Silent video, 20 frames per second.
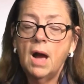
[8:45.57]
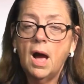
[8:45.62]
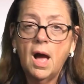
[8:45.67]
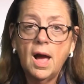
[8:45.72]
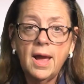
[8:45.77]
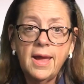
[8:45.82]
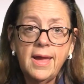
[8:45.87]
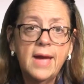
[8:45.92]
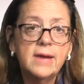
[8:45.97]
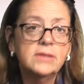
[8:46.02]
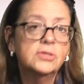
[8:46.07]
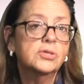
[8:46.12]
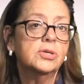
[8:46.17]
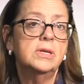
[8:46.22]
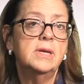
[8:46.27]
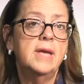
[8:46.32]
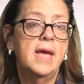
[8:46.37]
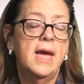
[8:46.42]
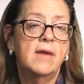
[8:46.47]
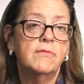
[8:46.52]
I
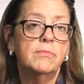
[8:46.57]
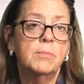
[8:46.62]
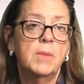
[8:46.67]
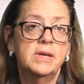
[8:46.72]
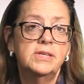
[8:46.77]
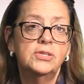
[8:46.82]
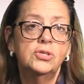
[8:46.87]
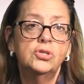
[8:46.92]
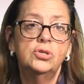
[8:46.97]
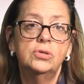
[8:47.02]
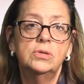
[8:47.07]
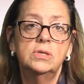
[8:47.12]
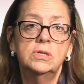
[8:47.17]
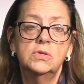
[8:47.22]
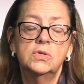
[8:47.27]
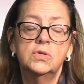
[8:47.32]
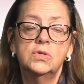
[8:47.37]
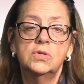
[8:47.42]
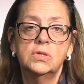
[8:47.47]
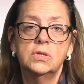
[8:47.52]
actually have my
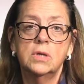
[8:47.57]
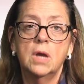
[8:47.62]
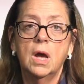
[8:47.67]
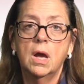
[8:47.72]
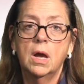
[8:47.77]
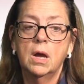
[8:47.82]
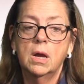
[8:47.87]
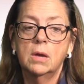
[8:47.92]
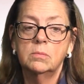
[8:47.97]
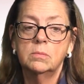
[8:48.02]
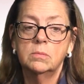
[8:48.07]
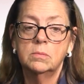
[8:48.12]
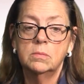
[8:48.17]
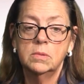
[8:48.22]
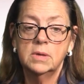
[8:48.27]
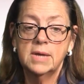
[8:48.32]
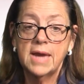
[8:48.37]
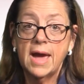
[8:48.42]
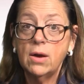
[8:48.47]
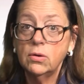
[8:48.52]
students
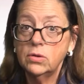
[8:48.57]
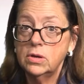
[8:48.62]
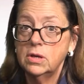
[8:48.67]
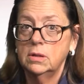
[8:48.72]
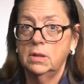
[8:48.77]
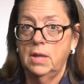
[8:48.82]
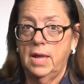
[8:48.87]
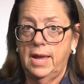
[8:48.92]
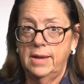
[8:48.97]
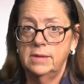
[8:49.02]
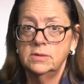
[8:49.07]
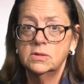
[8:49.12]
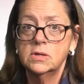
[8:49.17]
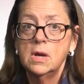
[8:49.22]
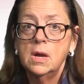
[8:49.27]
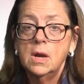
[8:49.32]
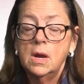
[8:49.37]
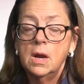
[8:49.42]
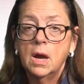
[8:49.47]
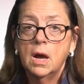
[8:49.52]
calculate
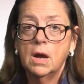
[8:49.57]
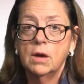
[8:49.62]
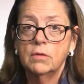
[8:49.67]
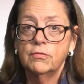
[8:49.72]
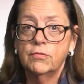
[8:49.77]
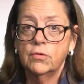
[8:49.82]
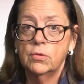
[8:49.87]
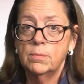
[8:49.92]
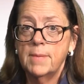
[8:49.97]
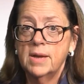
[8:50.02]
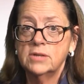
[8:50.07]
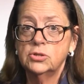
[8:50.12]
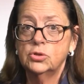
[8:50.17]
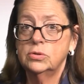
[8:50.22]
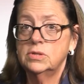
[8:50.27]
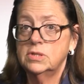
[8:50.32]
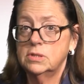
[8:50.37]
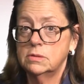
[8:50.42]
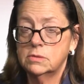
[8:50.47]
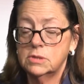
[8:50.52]
for
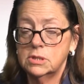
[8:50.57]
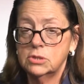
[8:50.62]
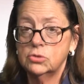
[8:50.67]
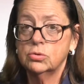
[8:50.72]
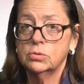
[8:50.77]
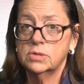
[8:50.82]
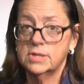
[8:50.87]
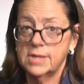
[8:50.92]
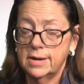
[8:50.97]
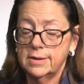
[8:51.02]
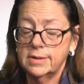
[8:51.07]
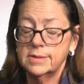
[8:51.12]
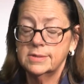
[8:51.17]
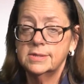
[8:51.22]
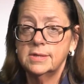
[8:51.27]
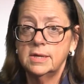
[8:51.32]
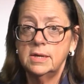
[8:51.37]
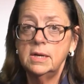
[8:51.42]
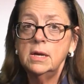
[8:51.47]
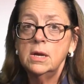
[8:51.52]
measures of central
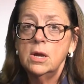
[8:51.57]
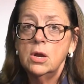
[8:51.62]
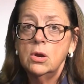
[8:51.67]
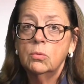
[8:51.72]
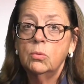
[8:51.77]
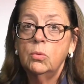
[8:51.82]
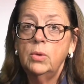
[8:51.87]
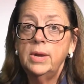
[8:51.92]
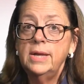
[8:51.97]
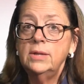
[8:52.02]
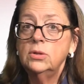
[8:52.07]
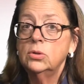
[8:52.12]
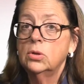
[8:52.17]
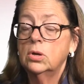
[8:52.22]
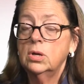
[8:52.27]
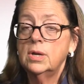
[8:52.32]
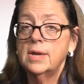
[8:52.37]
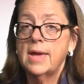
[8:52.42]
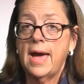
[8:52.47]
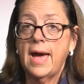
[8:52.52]
tendency. We
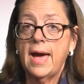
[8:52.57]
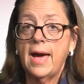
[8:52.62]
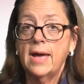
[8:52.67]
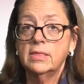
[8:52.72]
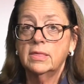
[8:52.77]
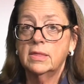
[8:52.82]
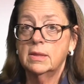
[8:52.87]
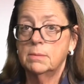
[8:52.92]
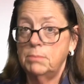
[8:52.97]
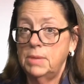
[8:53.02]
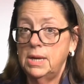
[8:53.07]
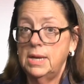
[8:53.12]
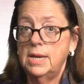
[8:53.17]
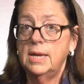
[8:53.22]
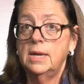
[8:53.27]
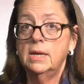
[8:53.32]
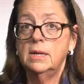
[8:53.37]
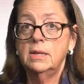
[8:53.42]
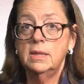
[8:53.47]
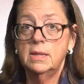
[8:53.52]
look at the
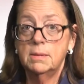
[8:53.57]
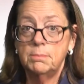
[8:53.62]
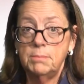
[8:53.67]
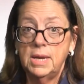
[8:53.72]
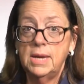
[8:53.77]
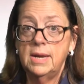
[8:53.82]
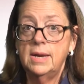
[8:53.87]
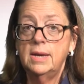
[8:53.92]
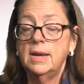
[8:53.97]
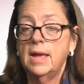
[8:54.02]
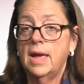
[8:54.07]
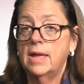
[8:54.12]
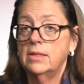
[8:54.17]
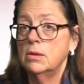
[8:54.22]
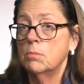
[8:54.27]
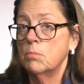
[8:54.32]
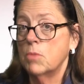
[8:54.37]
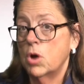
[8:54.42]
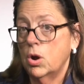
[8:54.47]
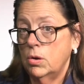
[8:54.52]
median, the mean,
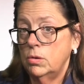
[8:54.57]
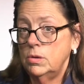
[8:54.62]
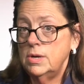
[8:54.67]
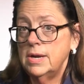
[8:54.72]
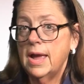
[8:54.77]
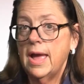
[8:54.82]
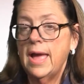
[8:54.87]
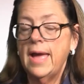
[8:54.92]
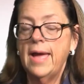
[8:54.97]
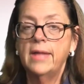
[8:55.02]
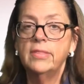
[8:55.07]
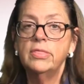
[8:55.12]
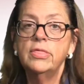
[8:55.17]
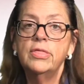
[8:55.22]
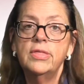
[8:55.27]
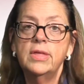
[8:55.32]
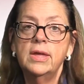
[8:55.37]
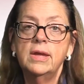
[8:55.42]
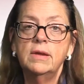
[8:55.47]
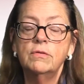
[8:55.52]
and the mode, and
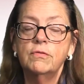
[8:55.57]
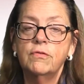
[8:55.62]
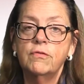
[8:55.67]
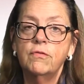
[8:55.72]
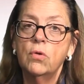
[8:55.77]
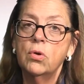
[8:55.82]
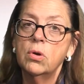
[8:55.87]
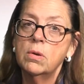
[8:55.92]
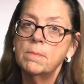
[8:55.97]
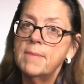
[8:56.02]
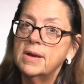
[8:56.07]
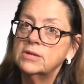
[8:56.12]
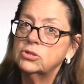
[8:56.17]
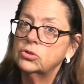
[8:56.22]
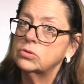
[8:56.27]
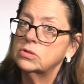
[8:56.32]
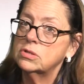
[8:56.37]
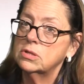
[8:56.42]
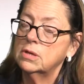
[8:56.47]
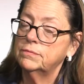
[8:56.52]
then for
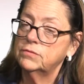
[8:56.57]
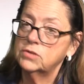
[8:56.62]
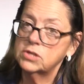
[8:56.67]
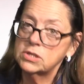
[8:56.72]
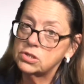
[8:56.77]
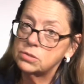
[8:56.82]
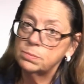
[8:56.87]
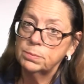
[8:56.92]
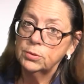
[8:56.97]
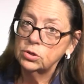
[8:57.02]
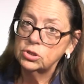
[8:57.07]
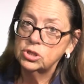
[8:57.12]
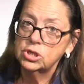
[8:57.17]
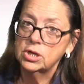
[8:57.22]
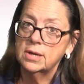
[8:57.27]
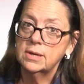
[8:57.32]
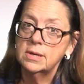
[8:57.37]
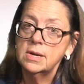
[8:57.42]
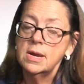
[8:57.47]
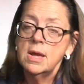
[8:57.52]
measures of
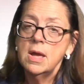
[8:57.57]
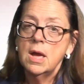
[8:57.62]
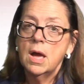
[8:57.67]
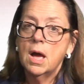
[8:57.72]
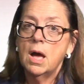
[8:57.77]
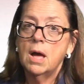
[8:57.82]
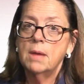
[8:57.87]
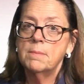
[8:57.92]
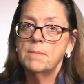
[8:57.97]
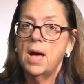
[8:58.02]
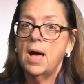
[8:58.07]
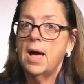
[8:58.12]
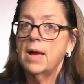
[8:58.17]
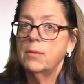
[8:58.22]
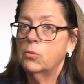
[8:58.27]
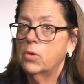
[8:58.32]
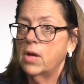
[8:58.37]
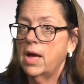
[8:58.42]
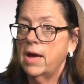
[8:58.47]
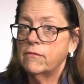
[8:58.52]
dispersion, I
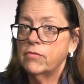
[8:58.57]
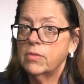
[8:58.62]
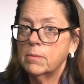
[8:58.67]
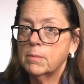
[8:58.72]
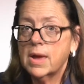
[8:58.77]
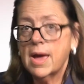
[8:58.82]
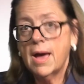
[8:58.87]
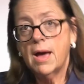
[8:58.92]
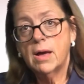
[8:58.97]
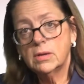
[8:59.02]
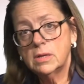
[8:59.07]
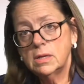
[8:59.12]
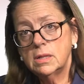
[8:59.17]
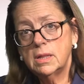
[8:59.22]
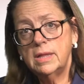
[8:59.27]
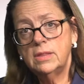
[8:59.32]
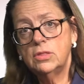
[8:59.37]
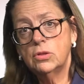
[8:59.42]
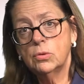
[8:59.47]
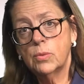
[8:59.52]
will have them
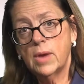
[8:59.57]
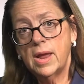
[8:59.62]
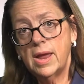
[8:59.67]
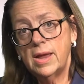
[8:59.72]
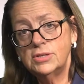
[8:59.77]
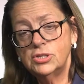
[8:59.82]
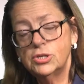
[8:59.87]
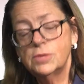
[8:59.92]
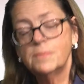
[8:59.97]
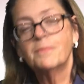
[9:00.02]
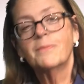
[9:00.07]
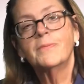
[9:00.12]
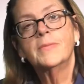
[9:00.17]
calculate the range.